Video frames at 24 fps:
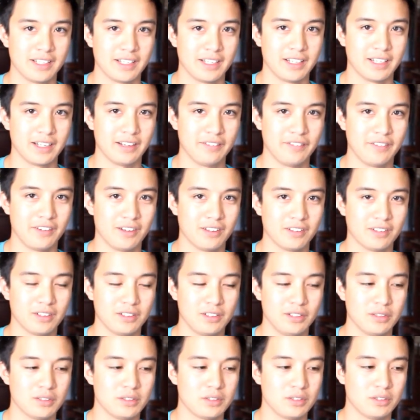And I found on
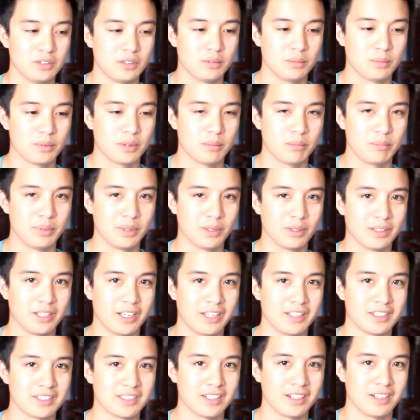YouTube Bill
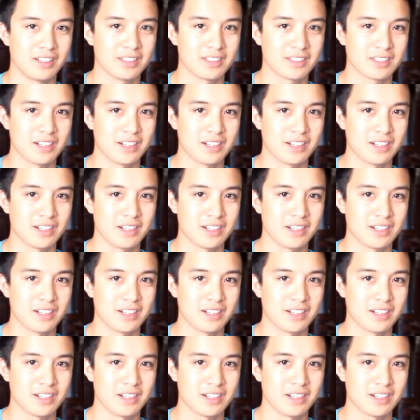Nye the Science